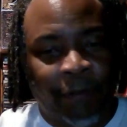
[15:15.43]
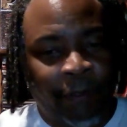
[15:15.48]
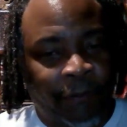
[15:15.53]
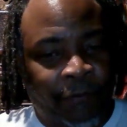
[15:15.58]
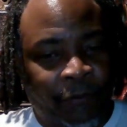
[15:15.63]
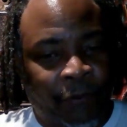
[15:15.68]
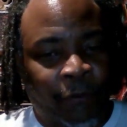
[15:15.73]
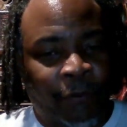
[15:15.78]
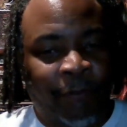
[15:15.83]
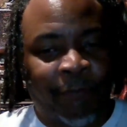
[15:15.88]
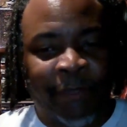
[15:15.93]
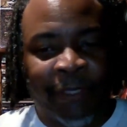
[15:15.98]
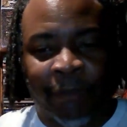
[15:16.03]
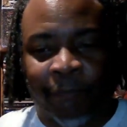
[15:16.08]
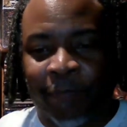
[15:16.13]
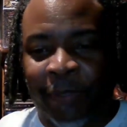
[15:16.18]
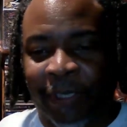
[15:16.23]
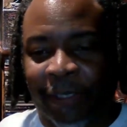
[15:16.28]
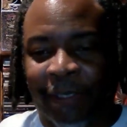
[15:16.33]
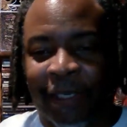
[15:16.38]
it's going to
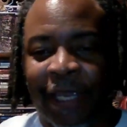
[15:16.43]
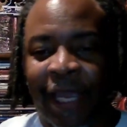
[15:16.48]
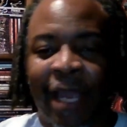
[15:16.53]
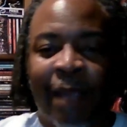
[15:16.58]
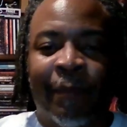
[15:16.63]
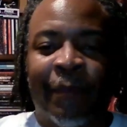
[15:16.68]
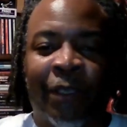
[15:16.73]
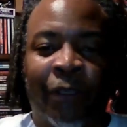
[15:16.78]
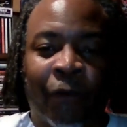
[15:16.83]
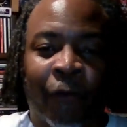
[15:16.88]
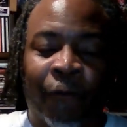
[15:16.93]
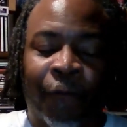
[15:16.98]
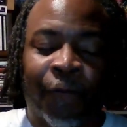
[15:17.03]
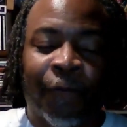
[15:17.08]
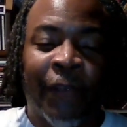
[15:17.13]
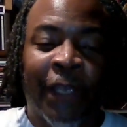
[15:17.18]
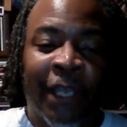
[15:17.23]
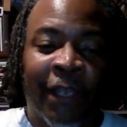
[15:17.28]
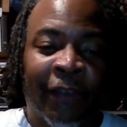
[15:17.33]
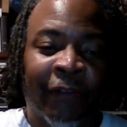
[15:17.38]
be a big cameo
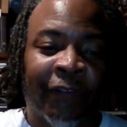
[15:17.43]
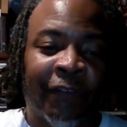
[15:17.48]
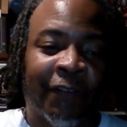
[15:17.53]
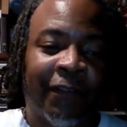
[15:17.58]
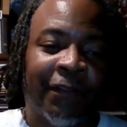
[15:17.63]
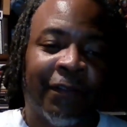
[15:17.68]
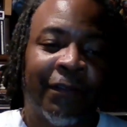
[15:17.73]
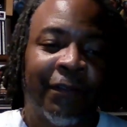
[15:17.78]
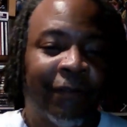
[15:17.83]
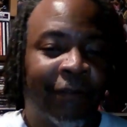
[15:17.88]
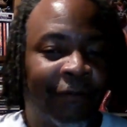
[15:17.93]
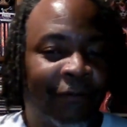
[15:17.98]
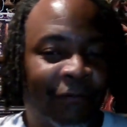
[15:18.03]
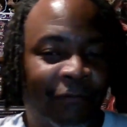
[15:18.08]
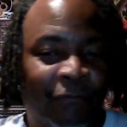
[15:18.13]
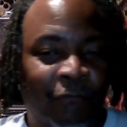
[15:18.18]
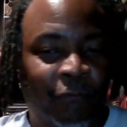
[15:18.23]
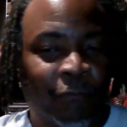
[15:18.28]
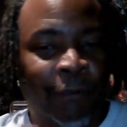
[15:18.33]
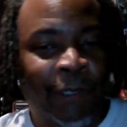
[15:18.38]
fest.
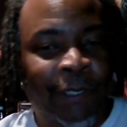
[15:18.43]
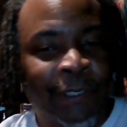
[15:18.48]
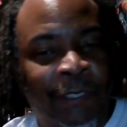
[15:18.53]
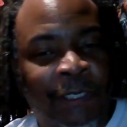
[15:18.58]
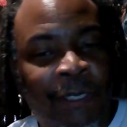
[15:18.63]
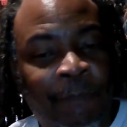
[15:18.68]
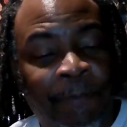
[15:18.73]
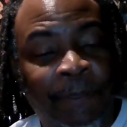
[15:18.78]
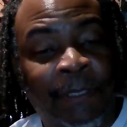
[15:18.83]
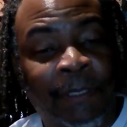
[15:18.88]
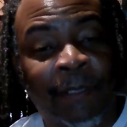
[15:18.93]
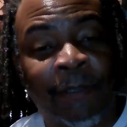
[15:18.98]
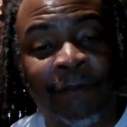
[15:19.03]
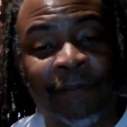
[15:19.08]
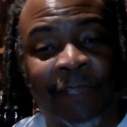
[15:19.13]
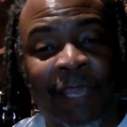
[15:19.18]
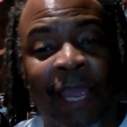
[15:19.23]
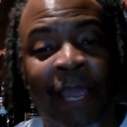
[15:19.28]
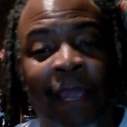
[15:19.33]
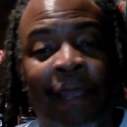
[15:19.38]
running up
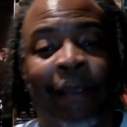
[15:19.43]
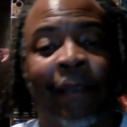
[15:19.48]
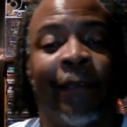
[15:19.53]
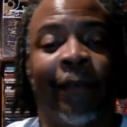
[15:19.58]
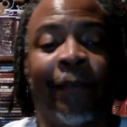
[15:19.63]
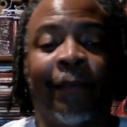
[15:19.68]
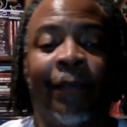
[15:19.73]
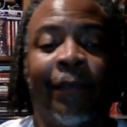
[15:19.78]
against Kang.